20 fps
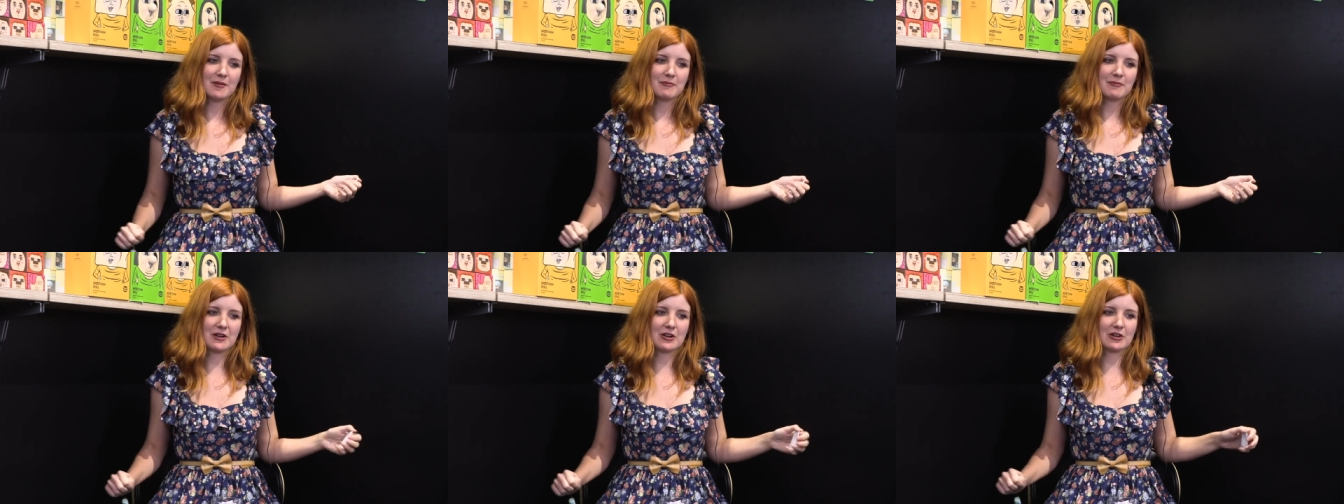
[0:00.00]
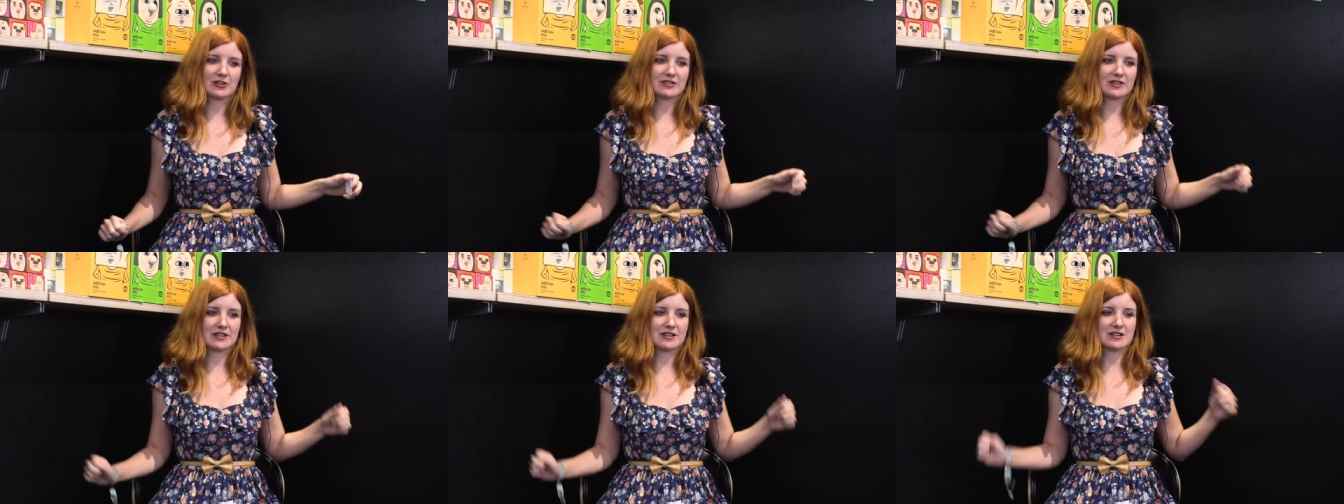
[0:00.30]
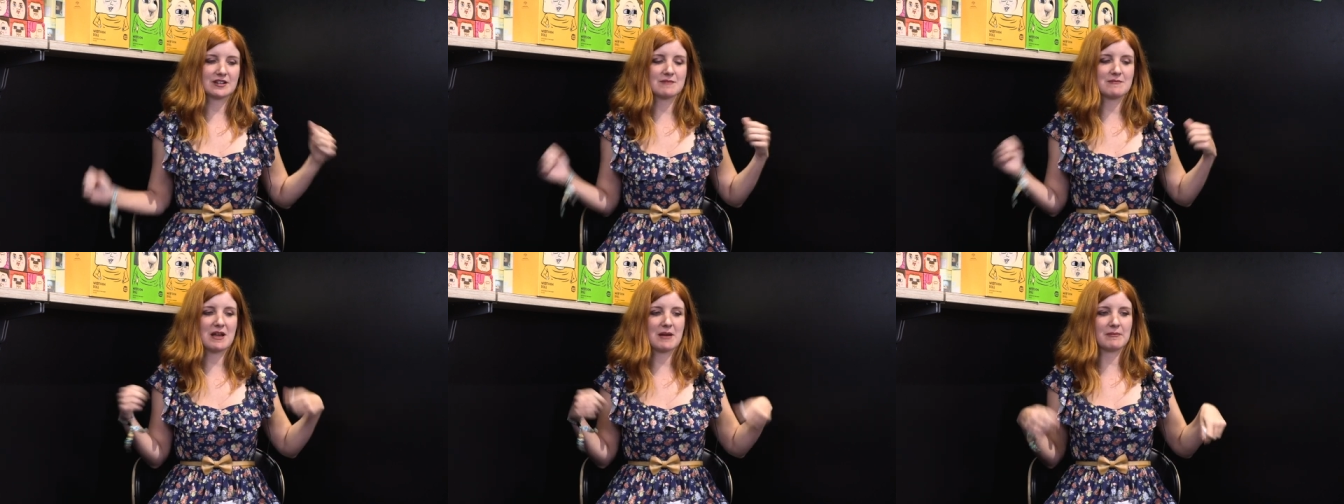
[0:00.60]
because it
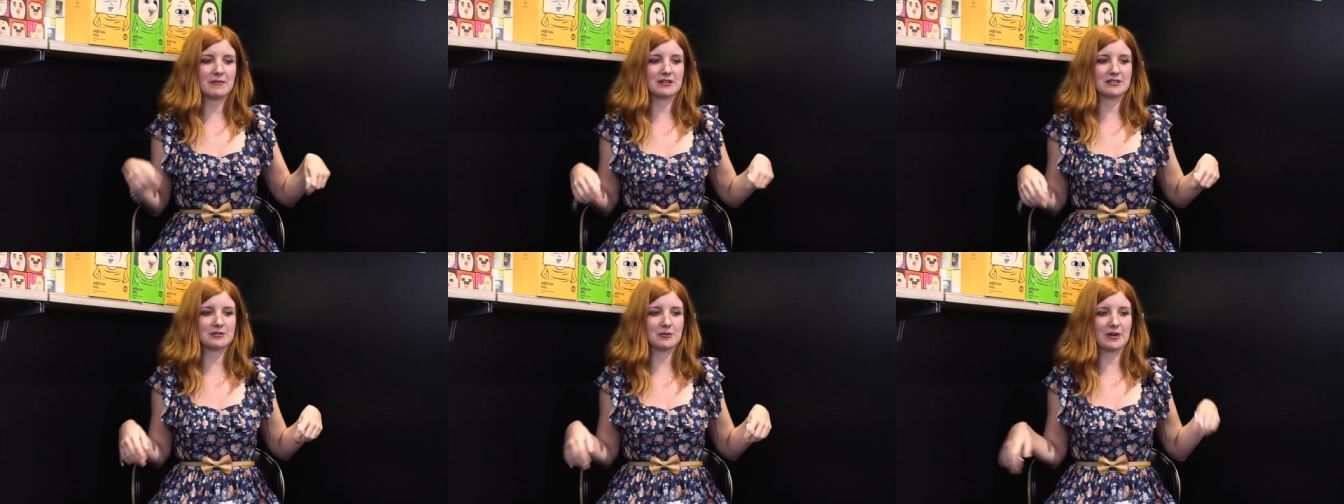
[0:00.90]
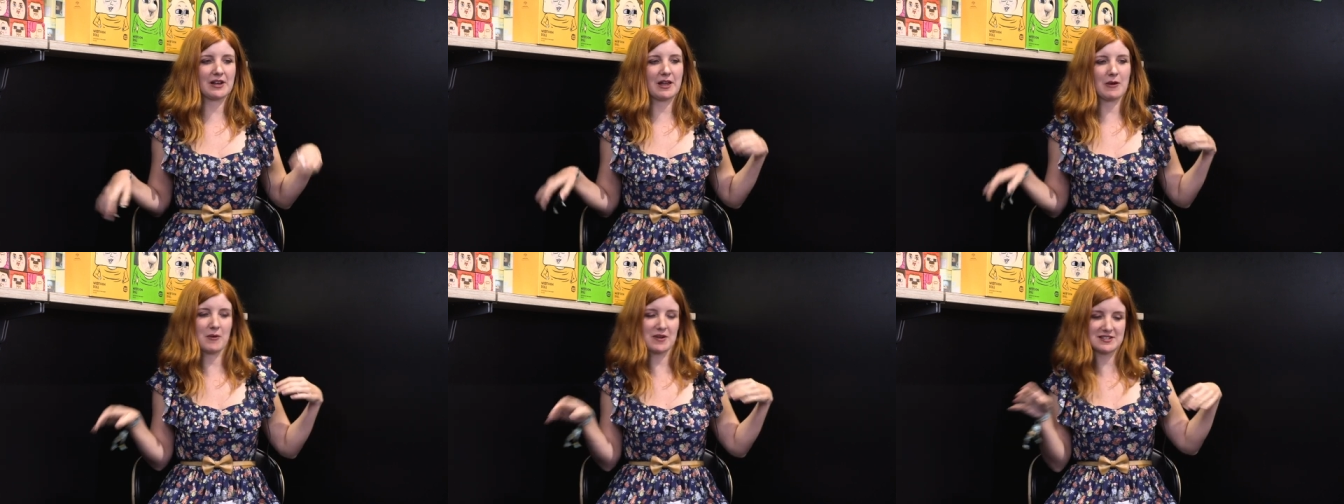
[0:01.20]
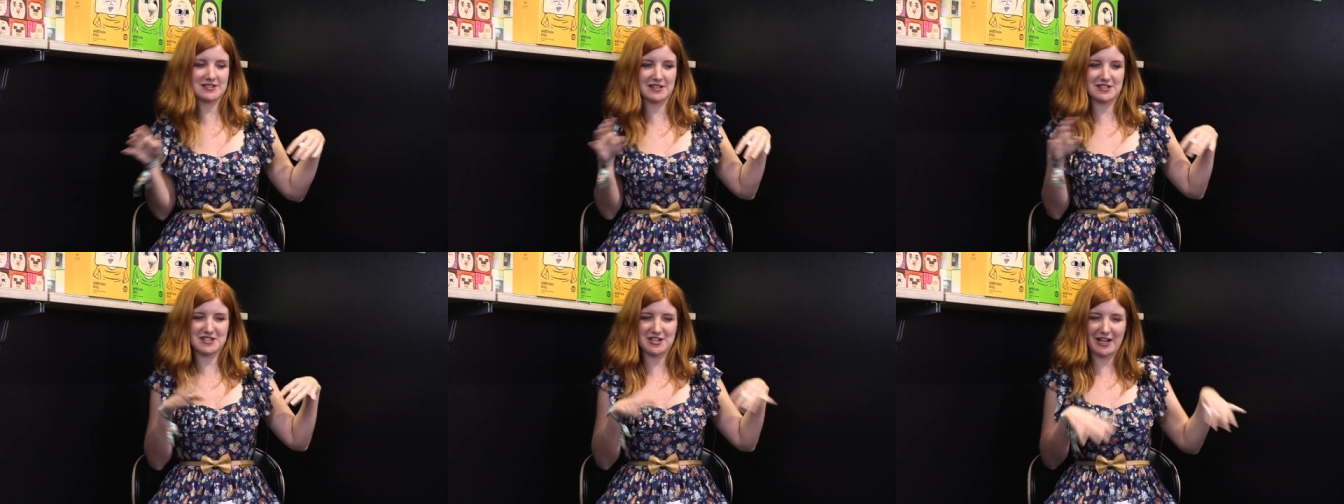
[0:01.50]
remembers when I
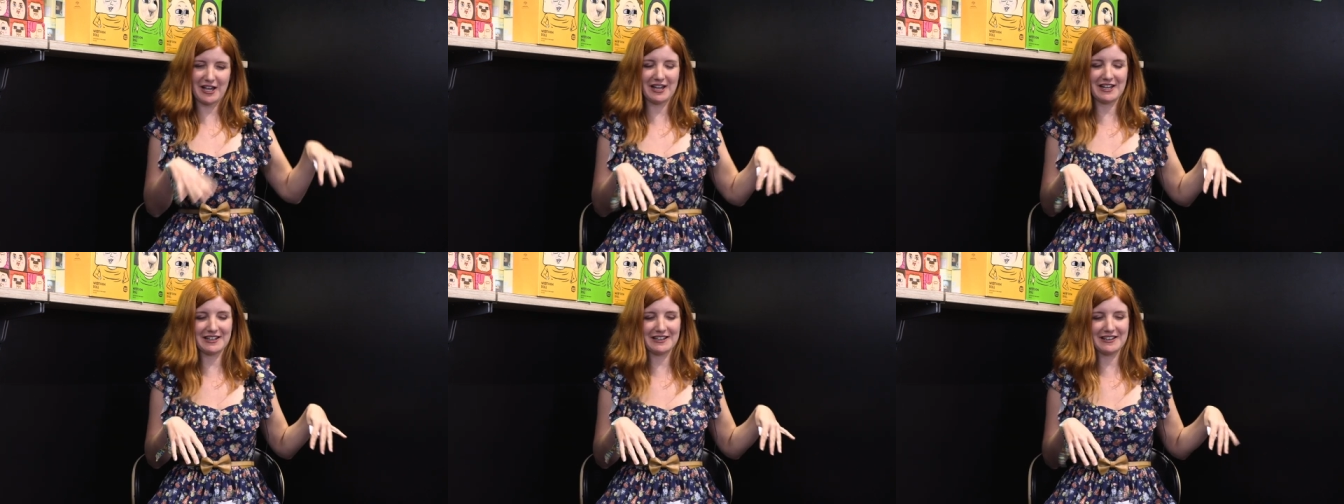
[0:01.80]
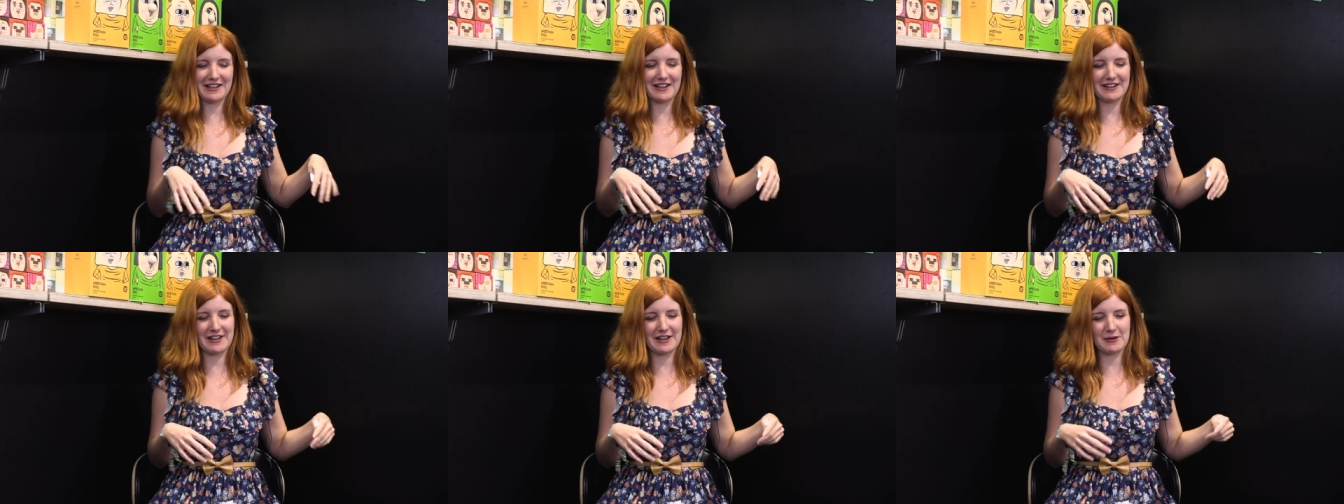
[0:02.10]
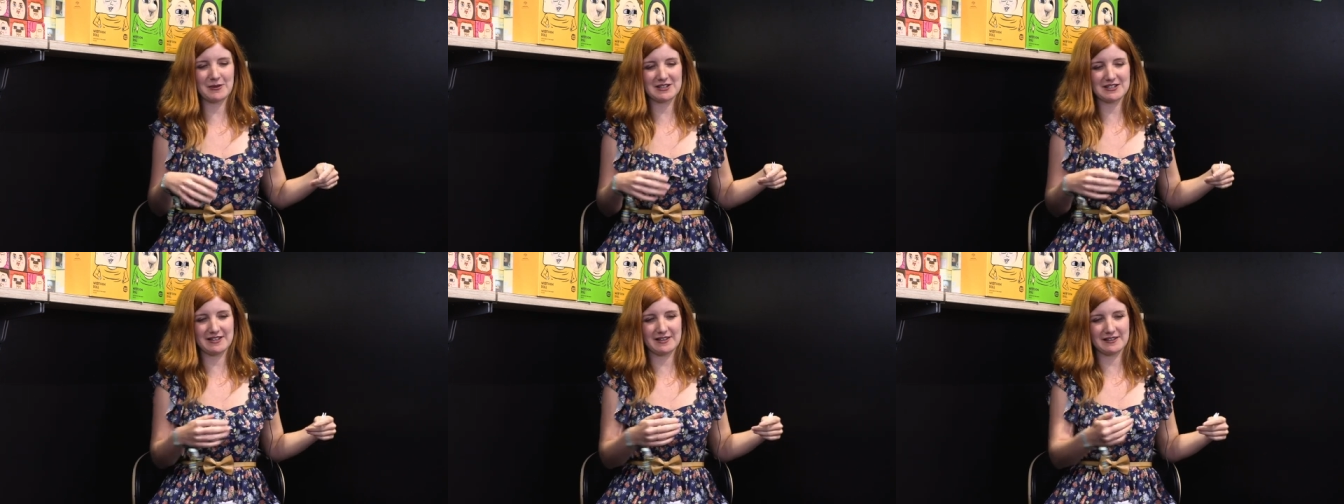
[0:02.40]
was a child and I
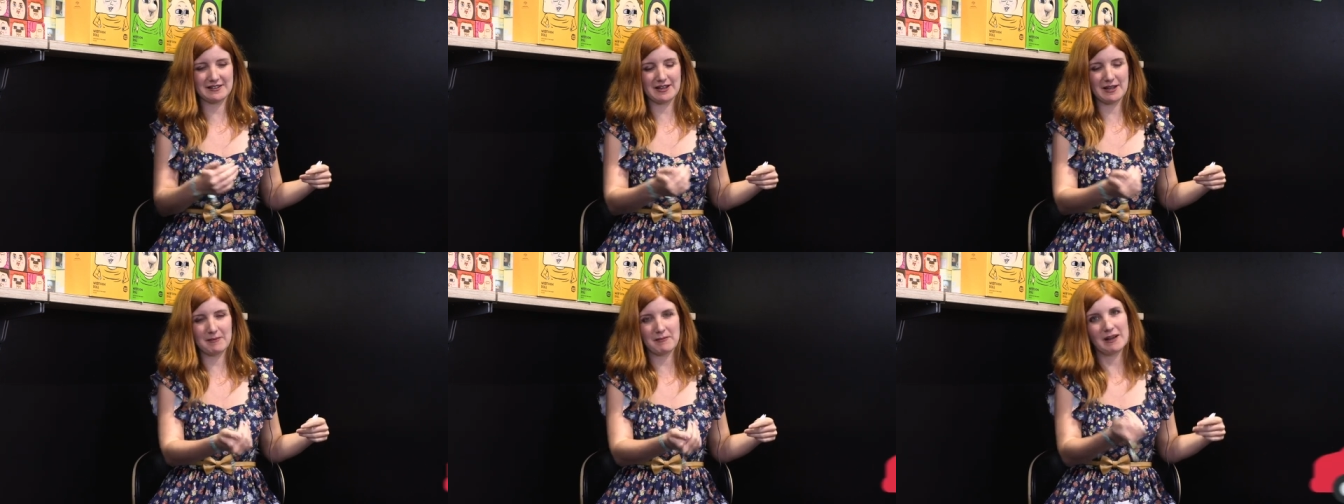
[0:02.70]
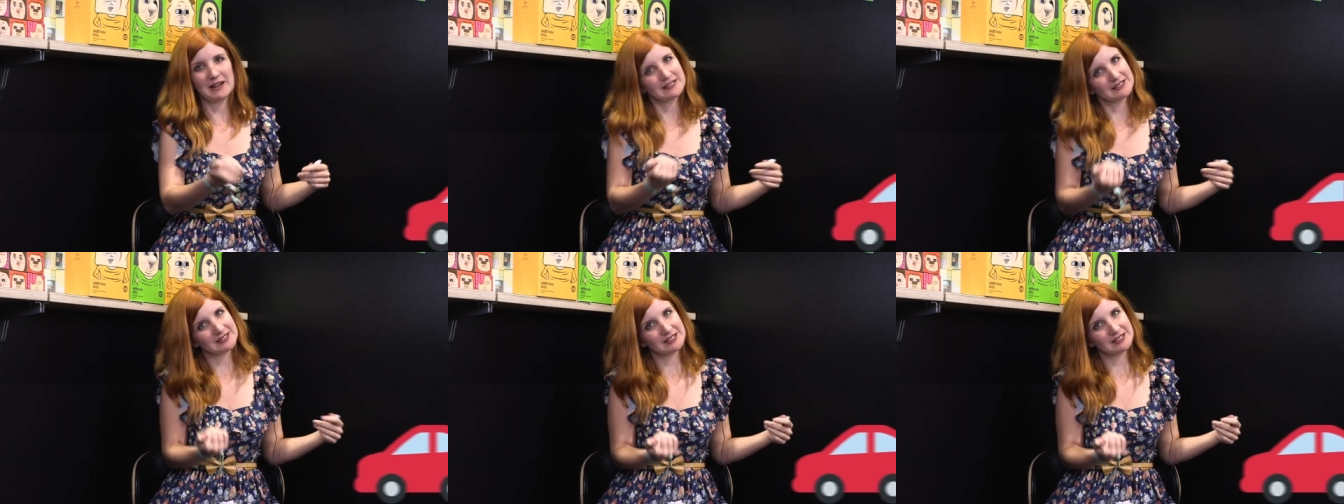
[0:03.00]
was in the back